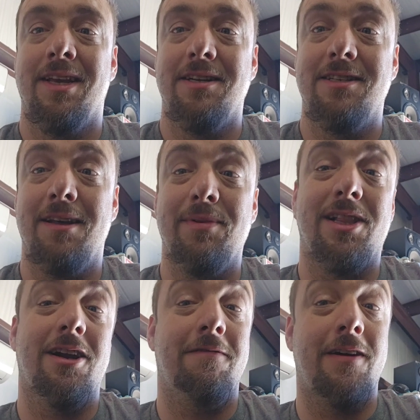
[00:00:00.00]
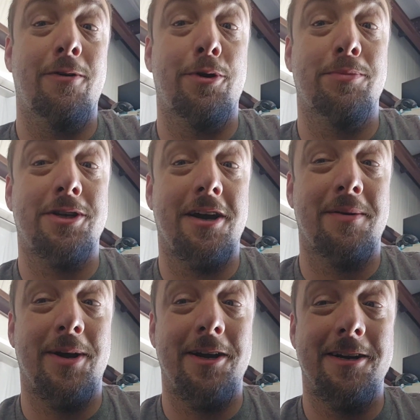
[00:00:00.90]
So let me clarify what I'm talking
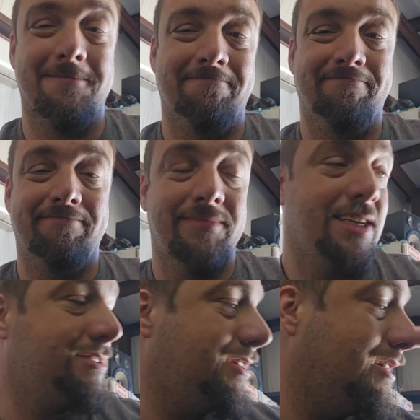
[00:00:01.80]
about here. So